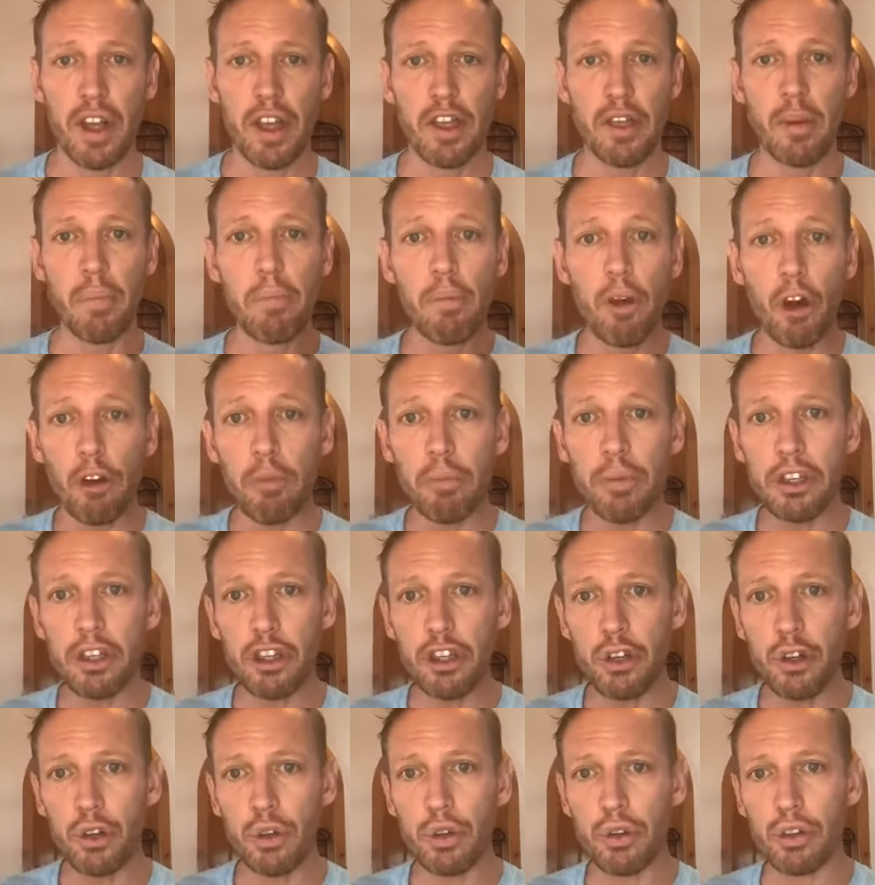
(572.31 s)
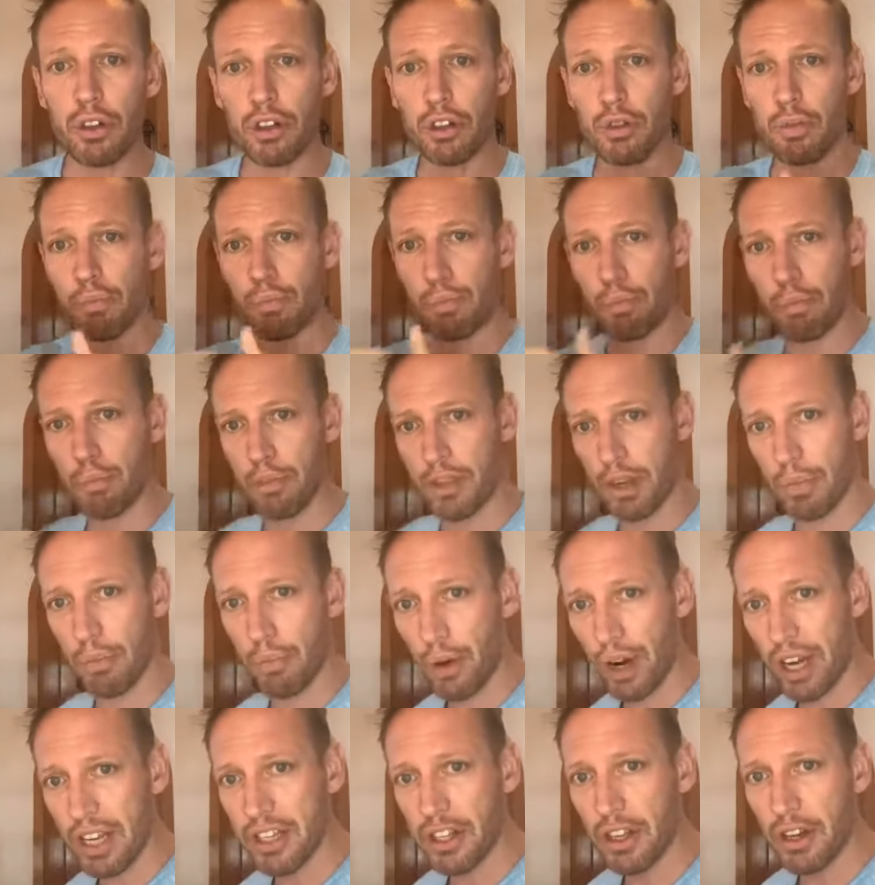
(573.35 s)
The moment you
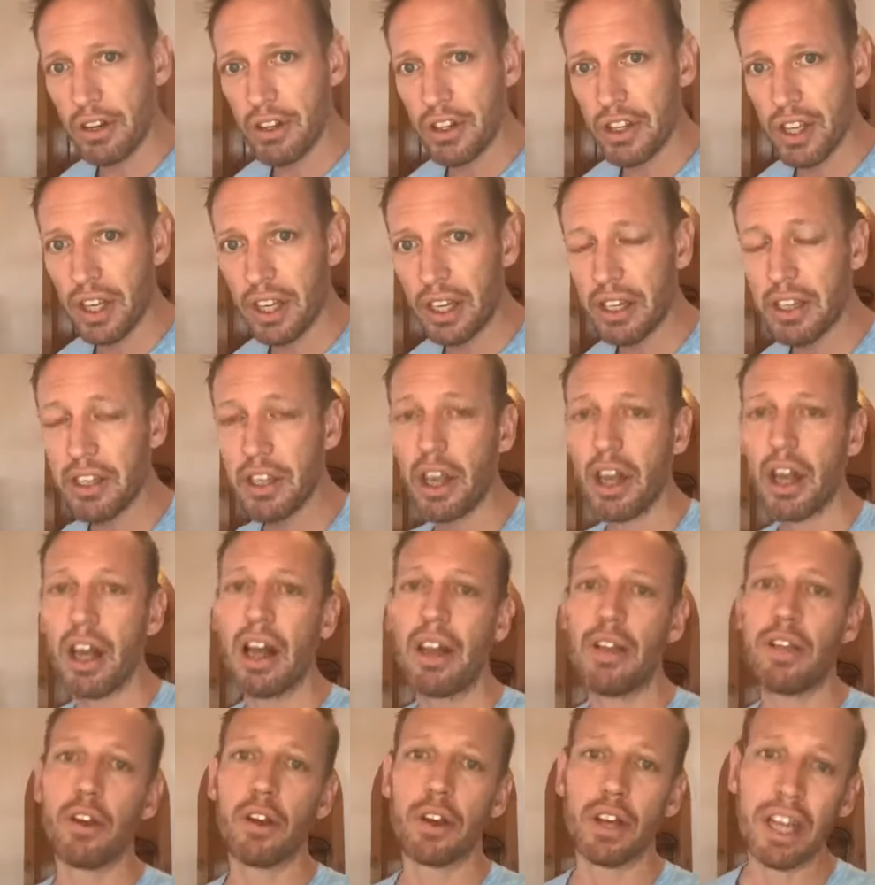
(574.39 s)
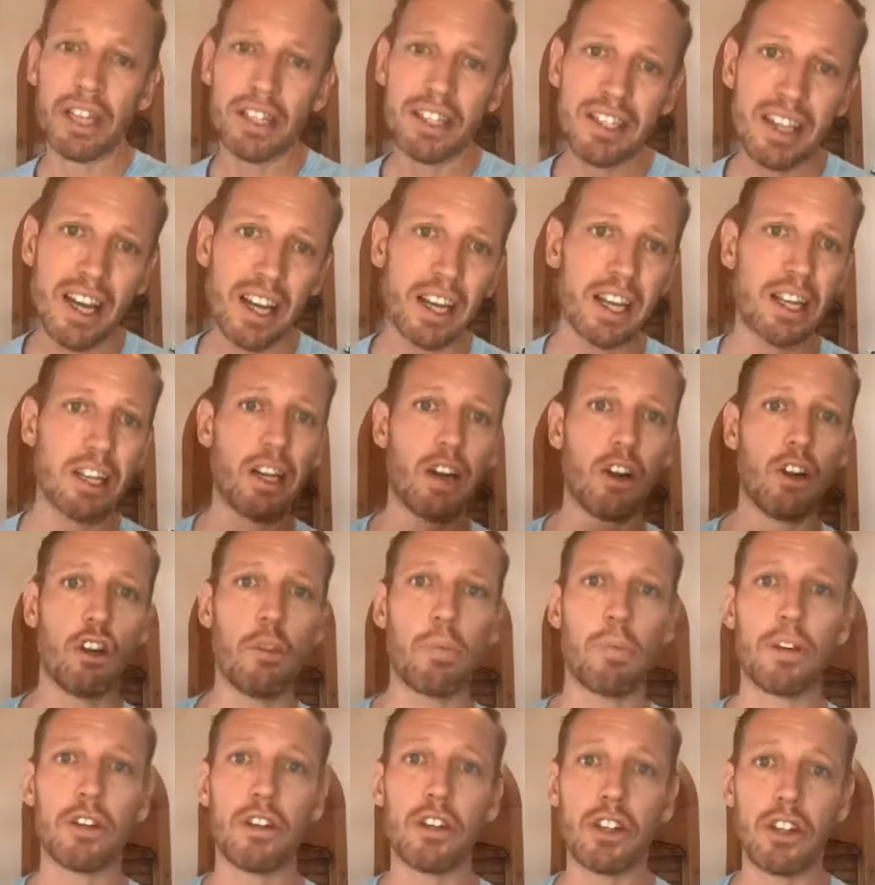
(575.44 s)
suppress those things, you get stuck in a
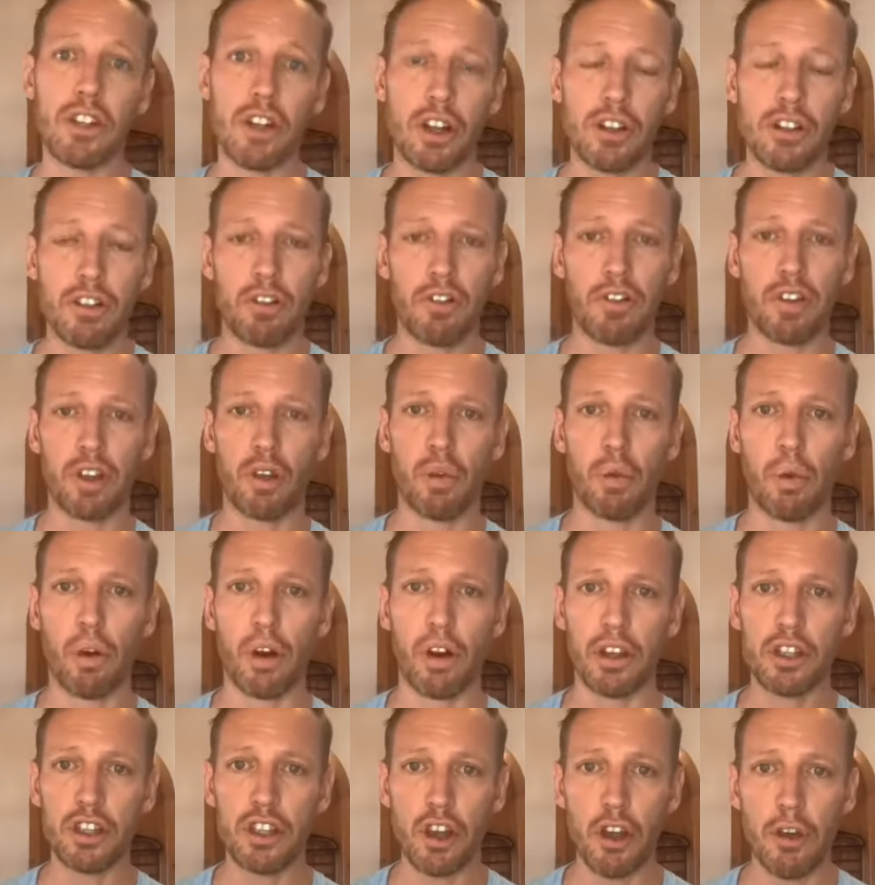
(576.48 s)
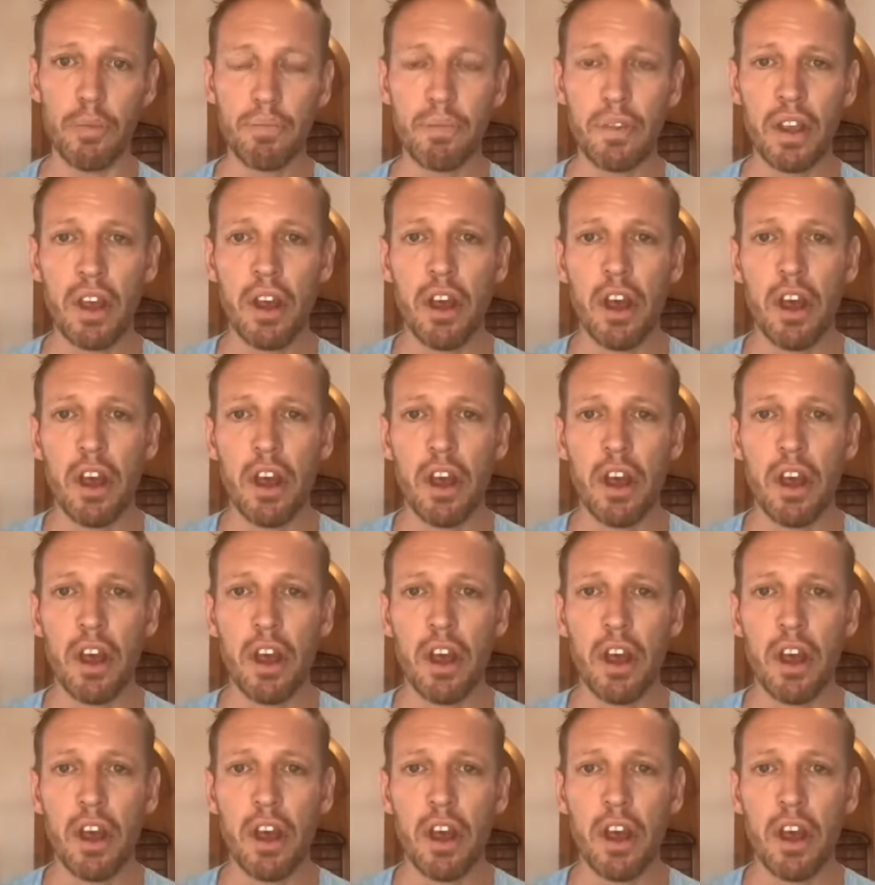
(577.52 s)
loop and you start to feel worse. So